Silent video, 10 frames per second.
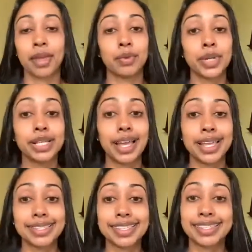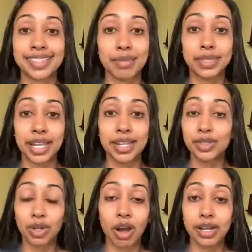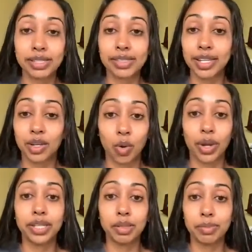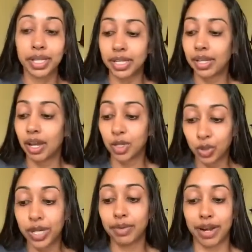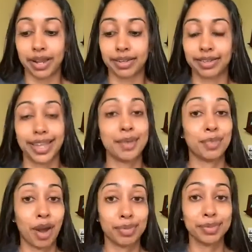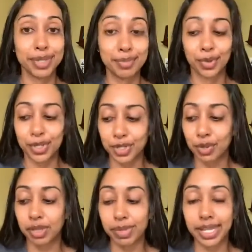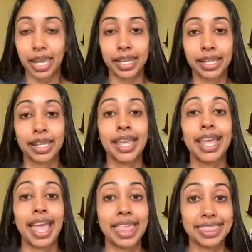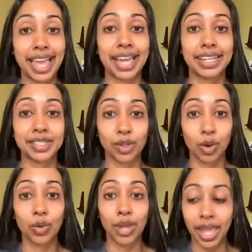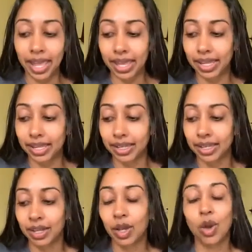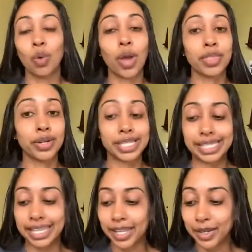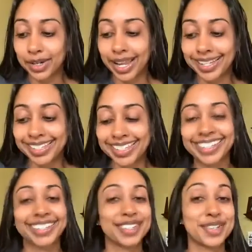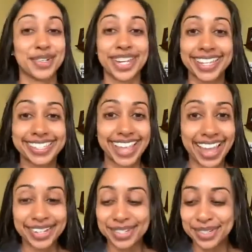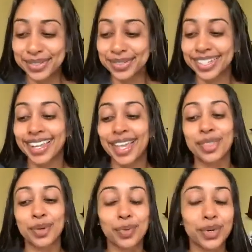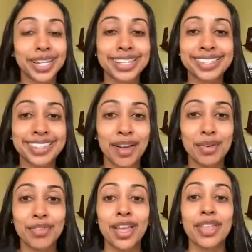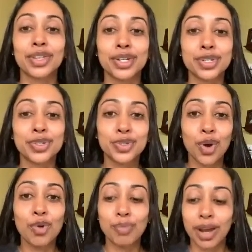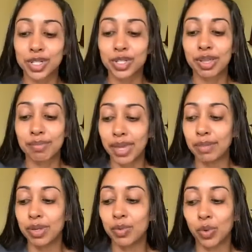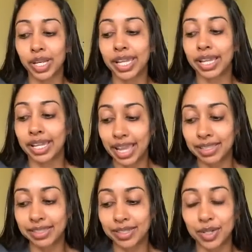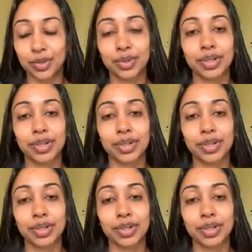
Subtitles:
Realize that some days are honestly going to be a train wreck, and probably more so in the beginning, and that is okay. Whether it's the internet, your kid's attitude, the work itself, there is so much that may be working against you.